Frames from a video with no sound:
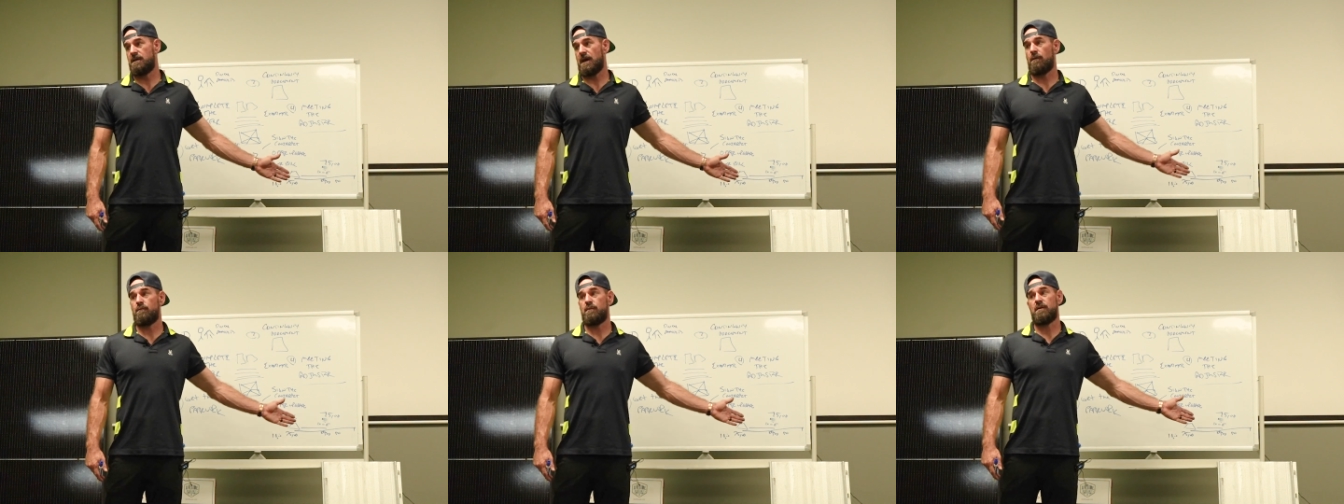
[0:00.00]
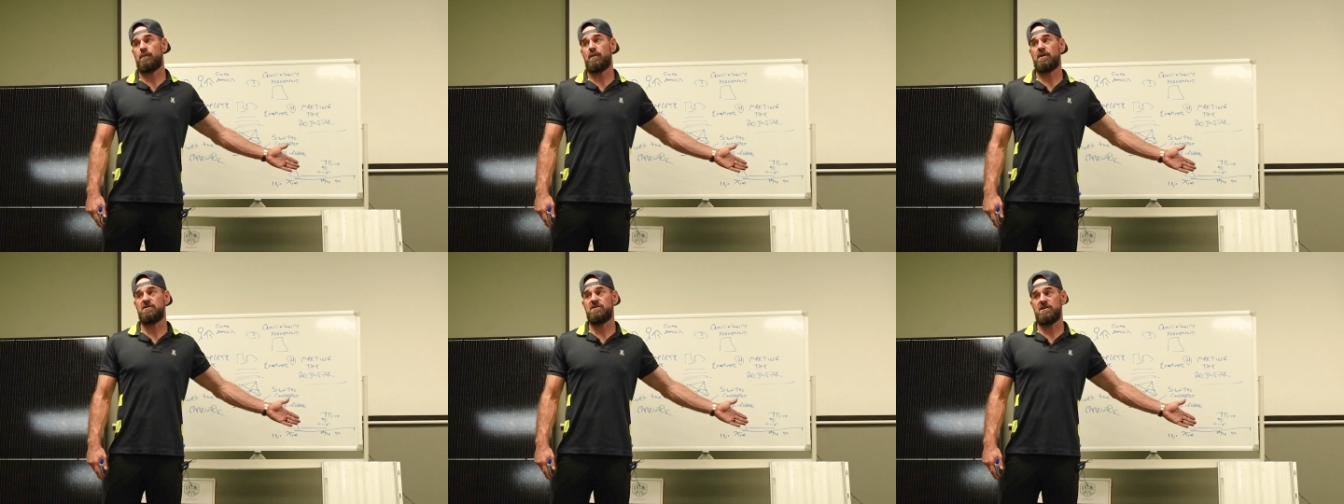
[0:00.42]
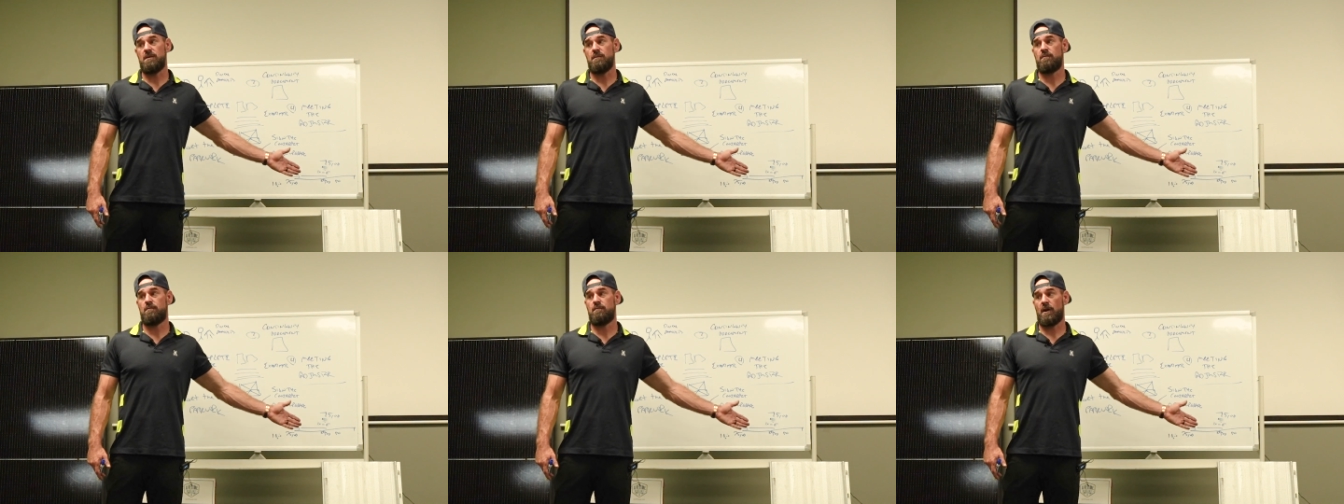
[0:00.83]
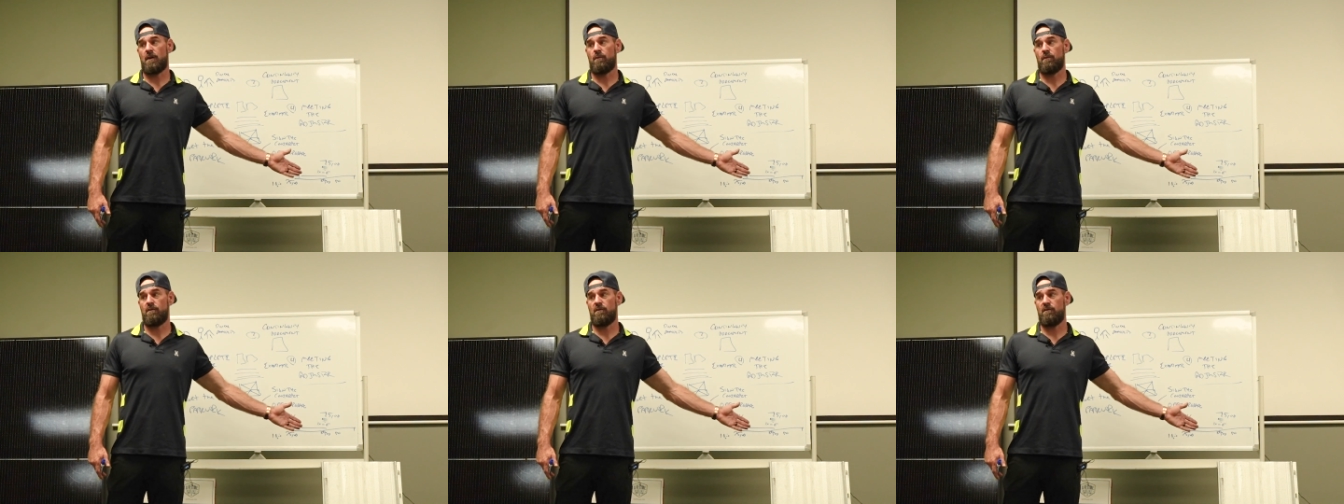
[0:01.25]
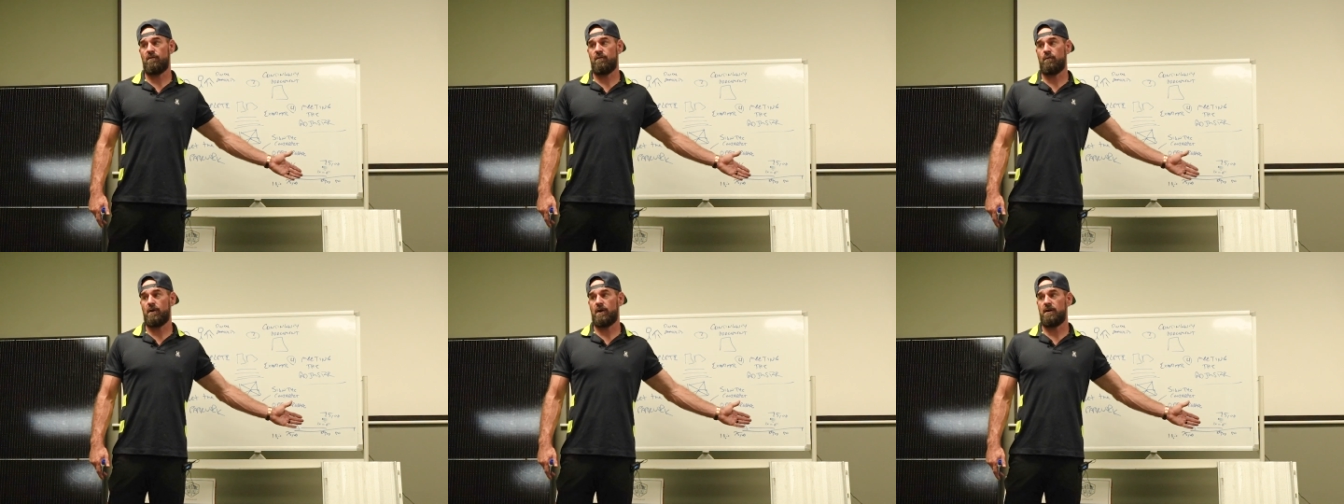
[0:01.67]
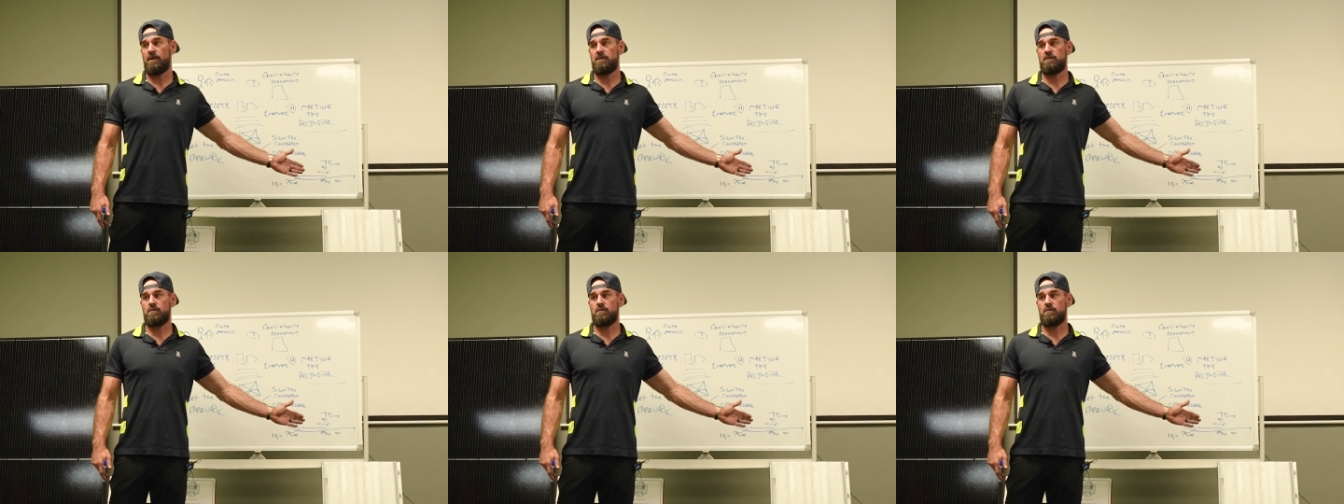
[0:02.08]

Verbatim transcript: that would be a pretty cheap metal roof. But